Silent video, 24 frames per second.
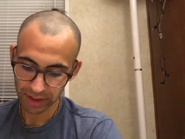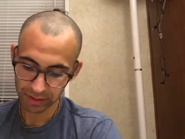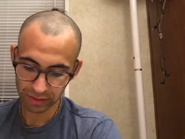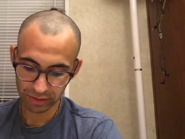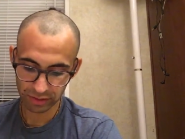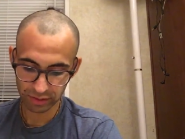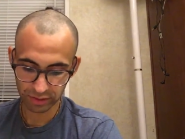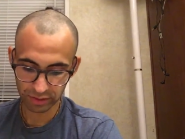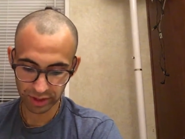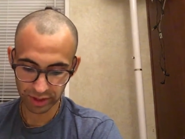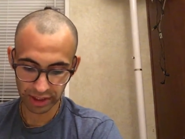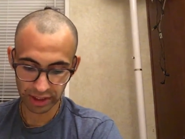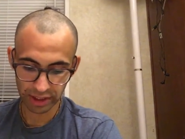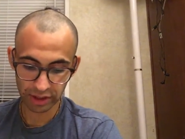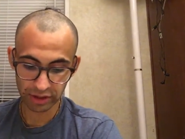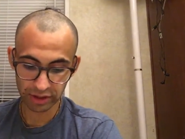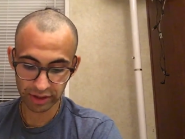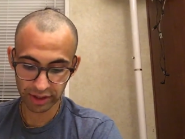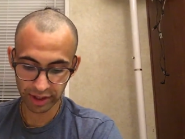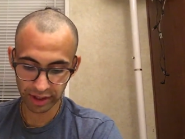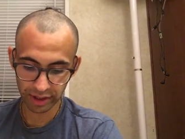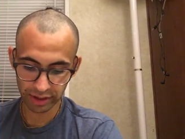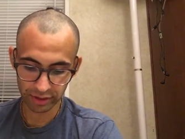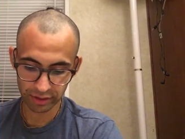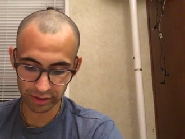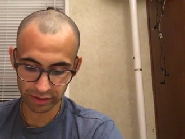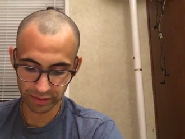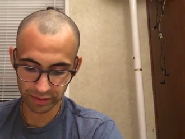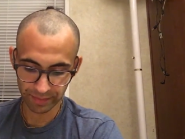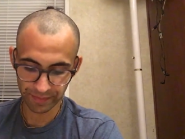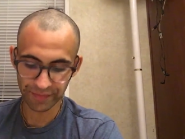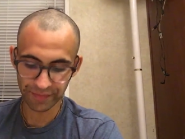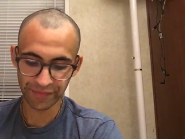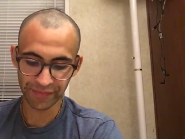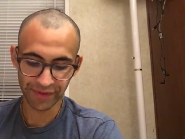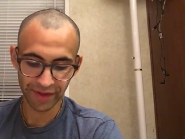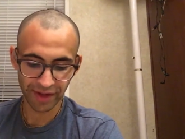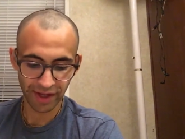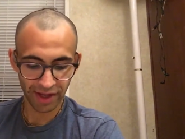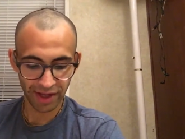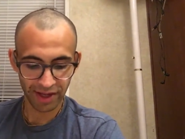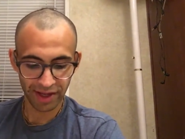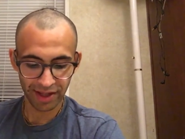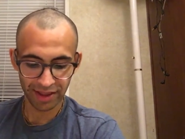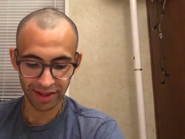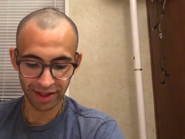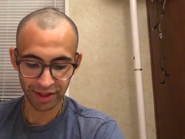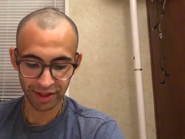So he continues.
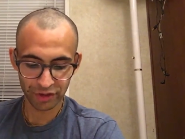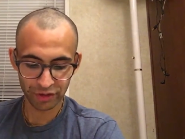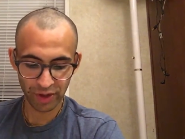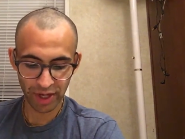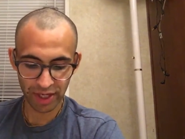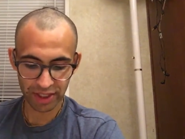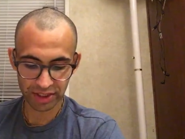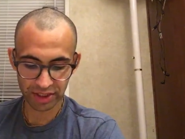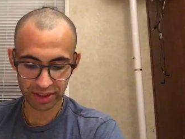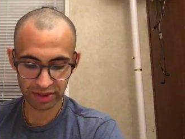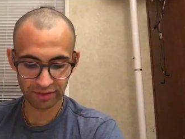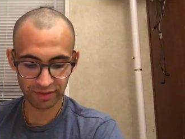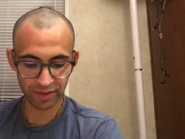The attraction